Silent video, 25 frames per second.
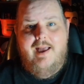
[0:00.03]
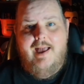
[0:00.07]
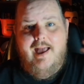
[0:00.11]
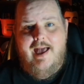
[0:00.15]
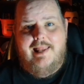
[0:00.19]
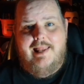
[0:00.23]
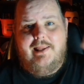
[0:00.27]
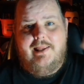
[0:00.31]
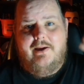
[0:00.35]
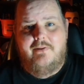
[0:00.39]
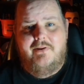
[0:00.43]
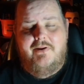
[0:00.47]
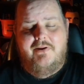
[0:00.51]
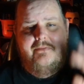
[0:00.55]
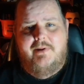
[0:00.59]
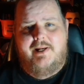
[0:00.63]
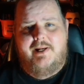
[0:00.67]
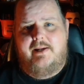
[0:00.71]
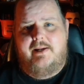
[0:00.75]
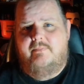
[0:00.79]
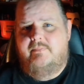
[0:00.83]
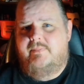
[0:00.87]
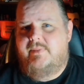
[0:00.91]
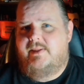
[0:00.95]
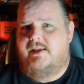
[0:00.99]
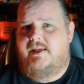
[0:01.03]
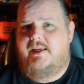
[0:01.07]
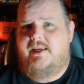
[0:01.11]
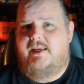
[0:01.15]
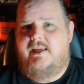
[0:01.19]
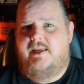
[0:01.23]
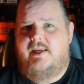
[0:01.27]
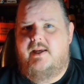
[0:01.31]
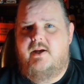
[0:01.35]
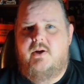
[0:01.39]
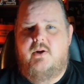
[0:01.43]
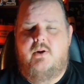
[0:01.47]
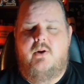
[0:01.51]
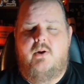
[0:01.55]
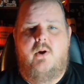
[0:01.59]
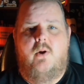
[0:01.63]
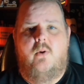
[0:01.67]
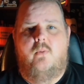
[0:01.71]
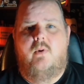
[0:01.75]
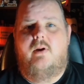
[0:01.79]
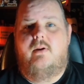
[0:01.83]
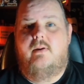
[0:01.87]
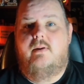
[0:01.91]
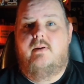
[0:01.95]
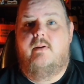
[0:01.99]
Hello everybody, E here.
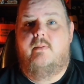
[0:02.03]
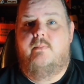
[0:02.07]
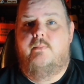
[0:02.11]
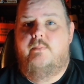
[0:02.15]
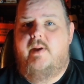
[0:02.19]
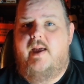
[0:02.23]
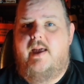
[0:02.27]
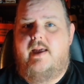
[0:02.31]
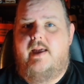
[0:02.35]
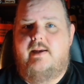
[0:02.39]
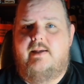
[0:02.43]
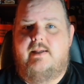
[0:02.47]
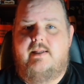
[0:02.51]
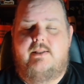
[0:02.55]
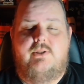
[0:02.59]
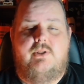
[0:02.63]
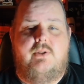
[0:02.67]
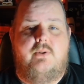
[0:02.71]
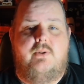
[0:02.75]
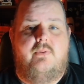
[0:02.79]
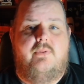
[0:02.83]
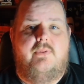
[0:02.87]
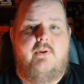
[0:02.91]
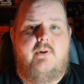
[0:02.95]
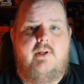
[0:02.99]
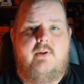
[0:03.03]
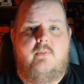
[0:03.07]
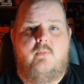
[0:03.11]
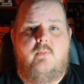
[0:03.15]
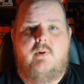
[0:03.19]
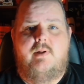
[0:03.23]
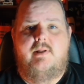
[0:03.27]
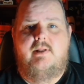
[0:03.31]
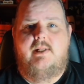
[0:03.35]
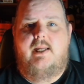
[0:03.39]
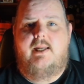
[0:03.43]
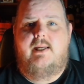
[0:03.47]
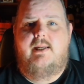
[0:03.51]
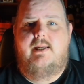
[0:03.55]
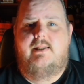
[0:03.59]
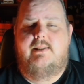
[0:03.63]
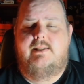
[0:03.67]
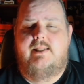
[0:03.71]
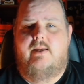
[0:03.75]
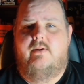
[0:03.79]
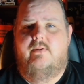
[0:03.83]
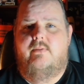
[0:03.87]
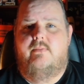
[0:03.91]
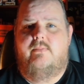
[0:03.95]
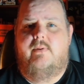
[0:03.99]
Welcome back to thirty-one Days
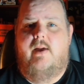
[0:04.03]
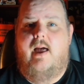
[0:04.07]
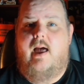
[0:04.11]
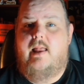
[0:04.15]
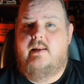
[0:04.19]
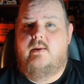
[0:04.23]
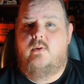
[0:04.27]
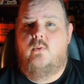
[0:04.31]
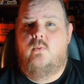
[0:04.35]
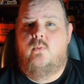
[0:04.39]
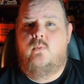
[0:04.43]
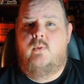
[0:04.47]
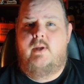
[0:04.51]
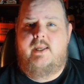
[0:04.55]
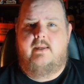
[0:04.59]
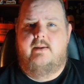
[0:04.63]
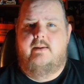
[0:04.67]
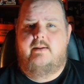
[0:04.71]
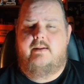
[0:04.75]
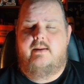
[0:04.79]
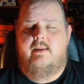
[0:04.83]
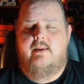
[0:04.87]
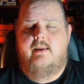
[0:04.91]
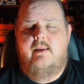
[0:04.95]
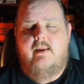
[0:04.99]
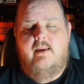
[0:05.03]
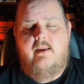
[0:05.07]
of Halloween.